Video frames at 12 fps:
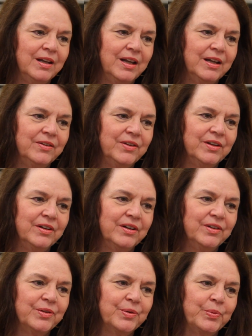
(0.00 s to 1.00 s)

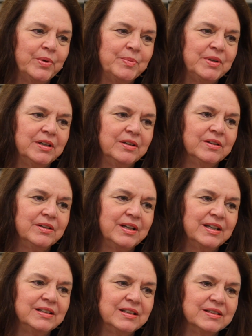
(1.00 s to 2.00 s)
other women in the
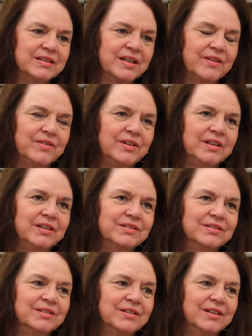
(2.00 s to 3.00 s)

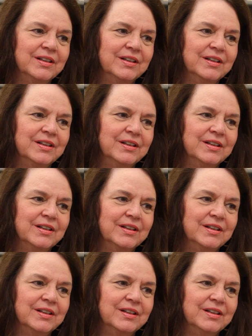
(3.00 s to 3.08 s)
1970s